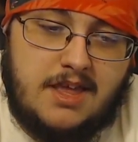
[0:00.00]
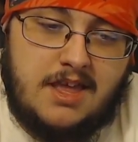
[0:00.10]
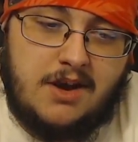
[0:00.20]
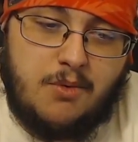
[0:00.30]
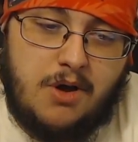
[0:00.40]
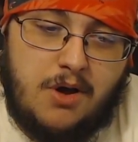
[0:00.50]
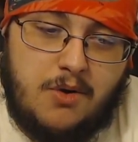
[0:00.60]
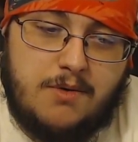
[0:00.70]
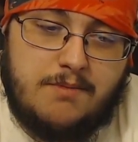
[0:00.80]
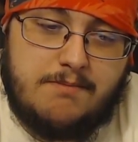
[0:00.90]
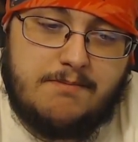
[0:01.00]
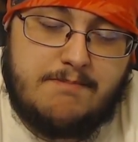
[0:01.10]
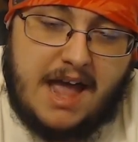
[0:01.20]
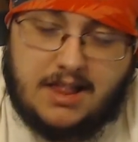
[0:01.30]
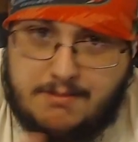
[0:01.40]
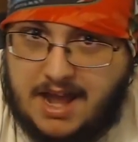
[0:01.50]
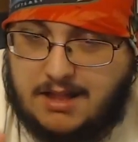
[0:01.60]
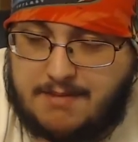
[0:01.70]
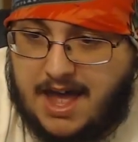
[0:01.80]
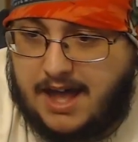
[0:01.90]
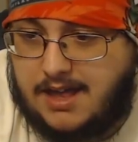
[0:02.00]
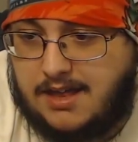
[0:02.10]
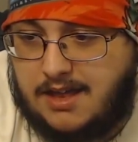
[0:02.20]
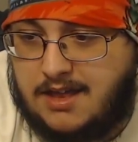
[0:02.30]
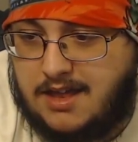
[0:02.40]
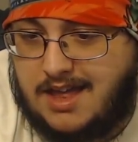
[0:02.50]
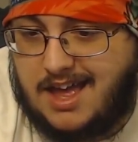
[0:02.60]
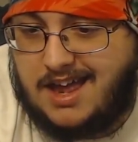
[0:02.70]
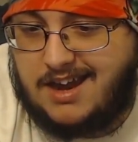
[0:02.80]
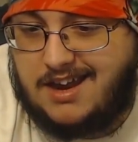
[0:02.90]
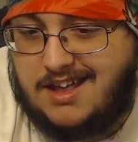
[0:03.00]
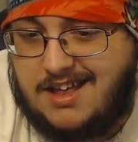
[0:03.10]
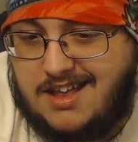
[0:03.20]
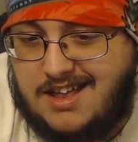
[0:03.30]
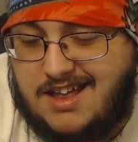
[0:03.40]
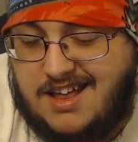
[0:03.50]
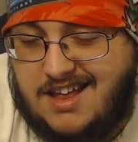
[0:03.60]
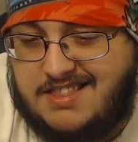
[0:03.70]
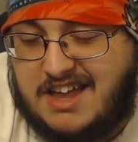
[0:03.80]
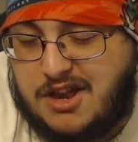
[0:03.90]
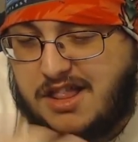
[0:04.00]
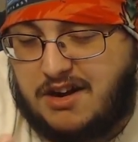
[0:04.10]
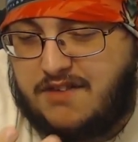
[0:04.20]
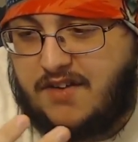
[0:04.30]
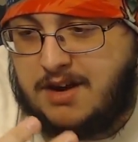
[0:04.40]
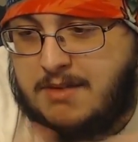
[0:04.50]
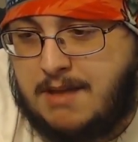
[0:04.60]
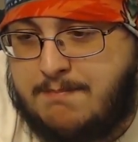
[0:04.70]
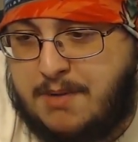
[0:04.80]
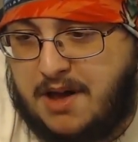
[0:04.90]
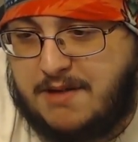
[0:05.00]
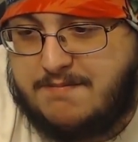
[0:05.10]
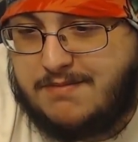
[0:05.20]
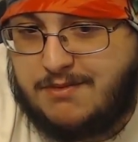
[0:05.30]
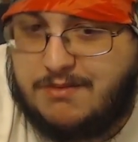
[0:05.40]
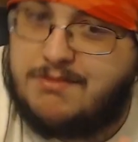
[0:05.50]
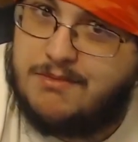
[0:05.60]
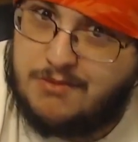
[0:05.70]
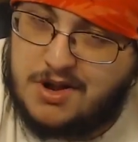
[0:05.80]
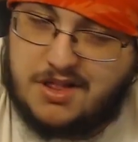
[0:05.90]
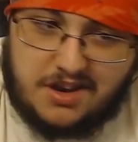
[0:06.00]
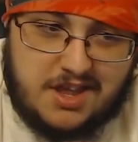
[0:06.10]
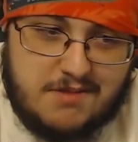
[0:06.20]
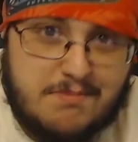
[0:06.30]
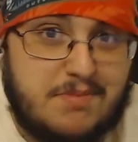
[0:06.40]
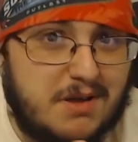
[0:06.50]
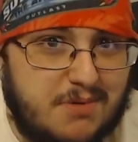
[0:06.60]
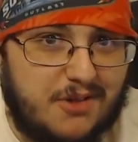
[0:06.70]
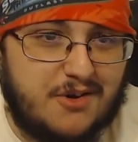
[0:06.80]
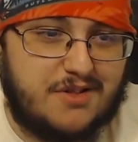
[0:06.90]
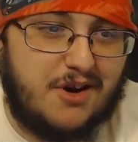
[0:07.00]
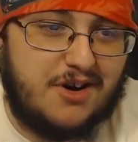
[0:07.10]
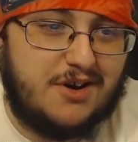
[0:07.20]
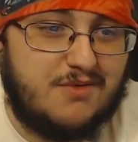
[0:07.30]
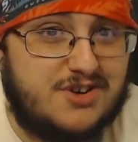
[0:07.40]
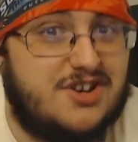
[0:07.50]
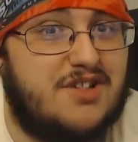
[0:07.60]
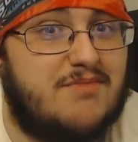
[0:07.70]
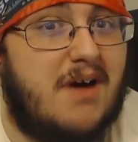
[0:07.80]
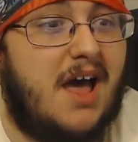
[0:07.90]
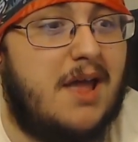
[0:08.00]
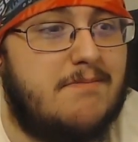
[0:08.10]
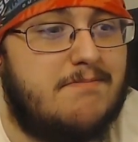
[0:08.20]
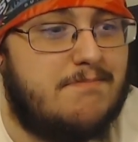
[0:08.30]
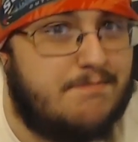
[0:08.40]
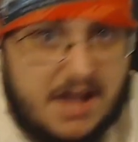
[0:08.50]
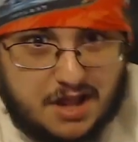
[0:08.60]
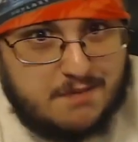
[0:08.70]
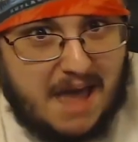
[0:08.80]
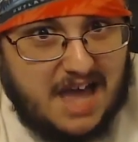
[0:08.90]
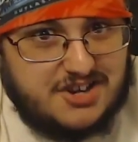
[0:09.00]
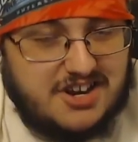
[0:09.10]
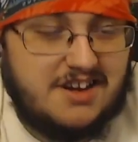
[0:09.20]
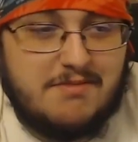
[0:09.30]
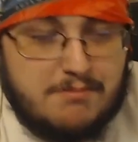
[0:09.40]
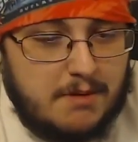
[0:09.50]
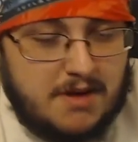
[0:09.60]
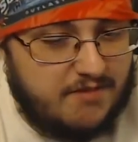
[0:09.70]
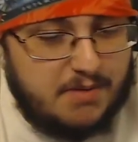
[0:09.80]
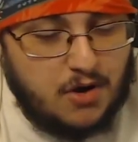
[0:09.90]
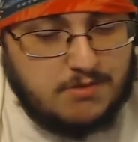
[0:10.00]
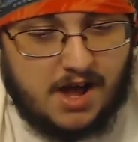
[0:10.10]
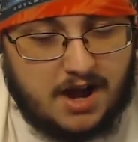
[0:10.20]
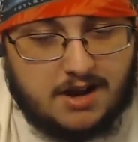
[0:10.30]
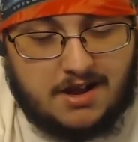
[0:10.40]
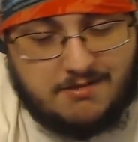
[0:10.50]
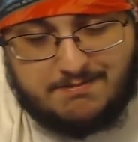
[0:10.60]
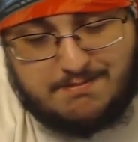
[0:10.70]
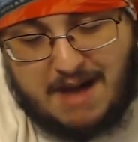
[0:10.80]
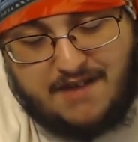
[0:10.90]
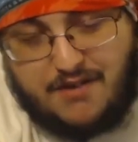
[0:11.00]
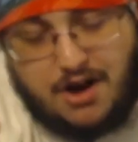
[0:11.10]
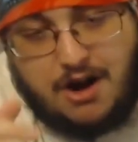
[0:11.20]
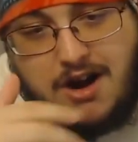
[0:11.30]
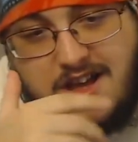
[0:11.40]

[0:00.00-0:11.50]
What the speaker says: in a row, back to back to back. And that just sounded fun to me, but recently, Big Brother started, which is my biggest passion, above Pokemon, by far.